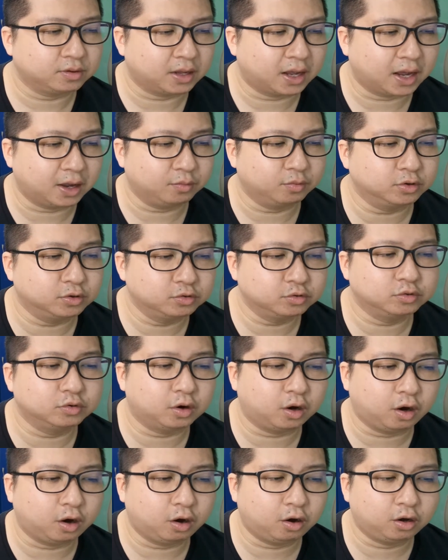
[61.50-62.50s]
I will
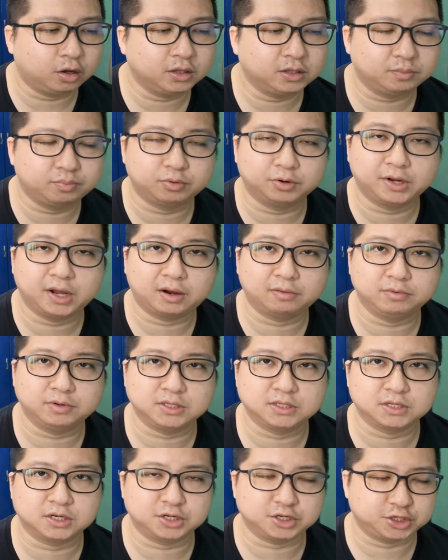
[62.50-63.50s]
do all the product
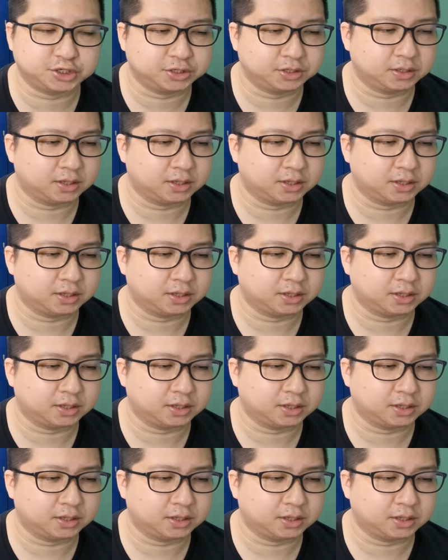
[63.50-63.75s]
research